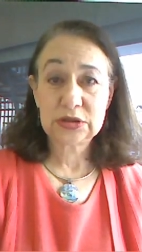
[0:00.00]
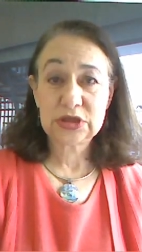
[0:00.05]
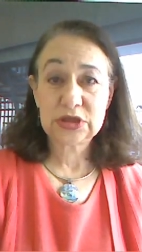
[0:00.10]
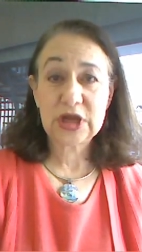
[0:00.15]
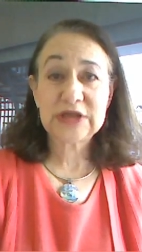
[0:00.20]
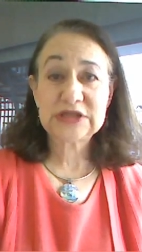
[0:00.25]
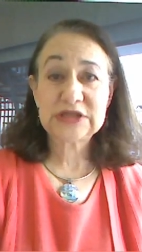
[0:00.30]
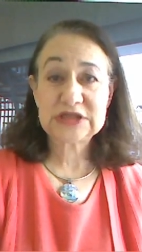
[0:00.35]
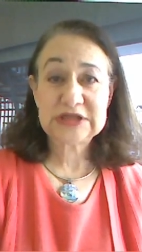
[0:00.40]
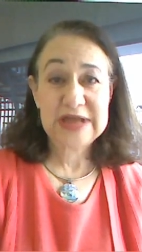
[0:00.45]

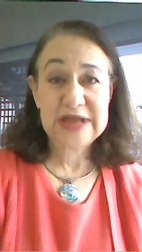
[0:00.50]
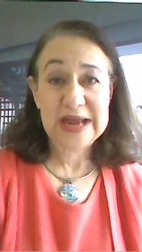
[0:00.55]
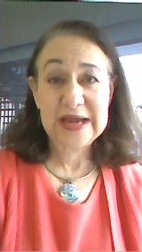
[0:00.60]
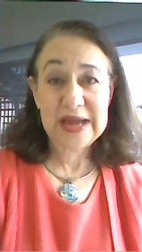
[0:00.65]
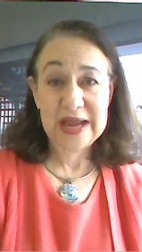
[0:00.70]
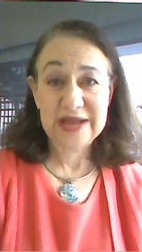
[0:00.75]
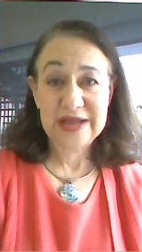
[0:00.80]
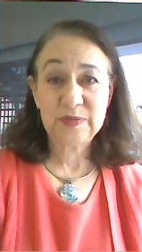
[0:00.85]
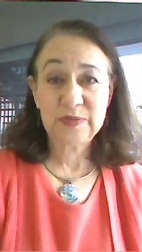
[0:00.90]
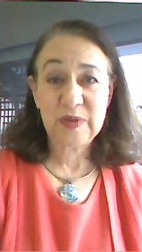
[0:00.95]
just
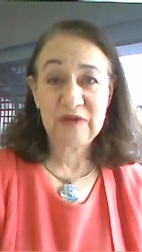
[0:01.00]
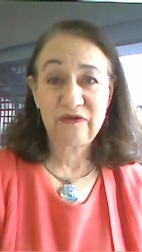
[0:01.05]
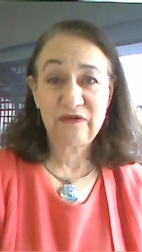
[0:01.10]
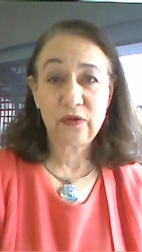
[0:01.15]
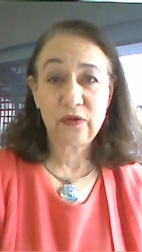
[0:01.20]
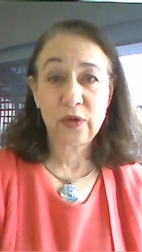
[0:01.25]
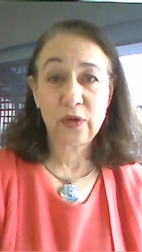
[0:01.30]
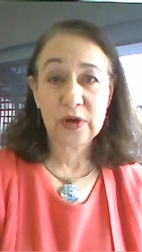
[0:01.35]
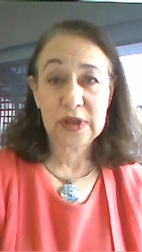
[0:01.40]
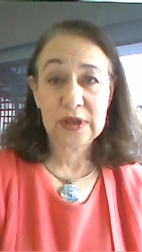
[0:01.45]
10 days
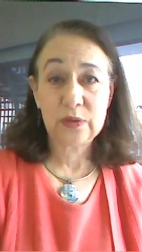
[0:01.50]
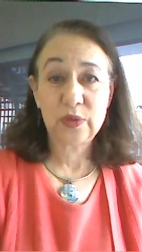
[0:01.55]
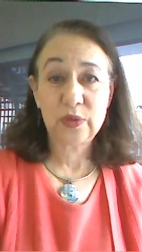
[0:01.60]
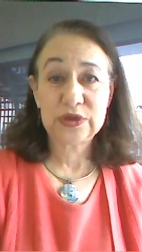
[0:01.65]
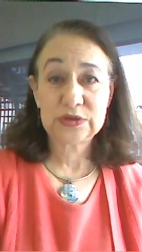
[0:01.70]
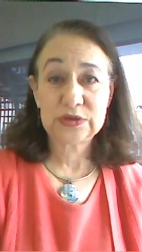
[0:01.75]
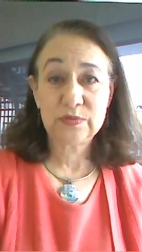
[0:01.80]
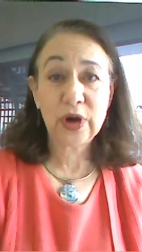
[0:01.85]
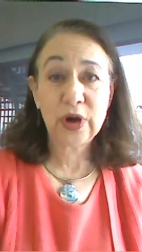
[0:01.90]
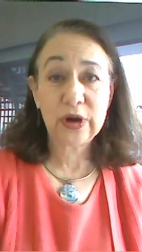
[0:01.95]
before he
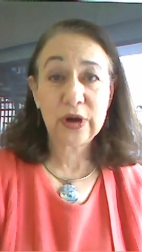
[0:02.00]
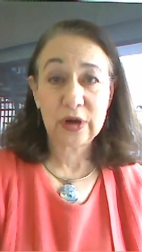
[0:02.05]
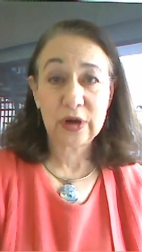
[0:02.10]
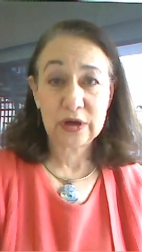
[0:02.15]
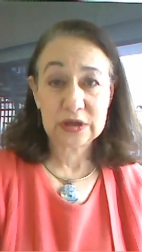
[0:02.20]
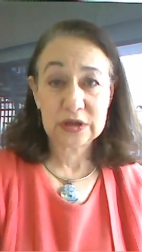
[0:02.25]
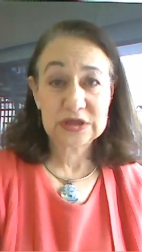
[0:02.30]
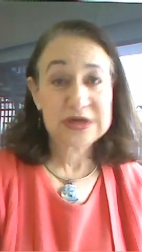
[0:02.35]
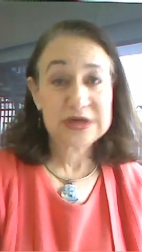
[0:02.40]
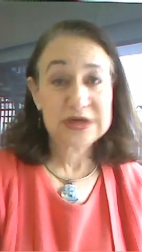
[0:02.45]
was murdered,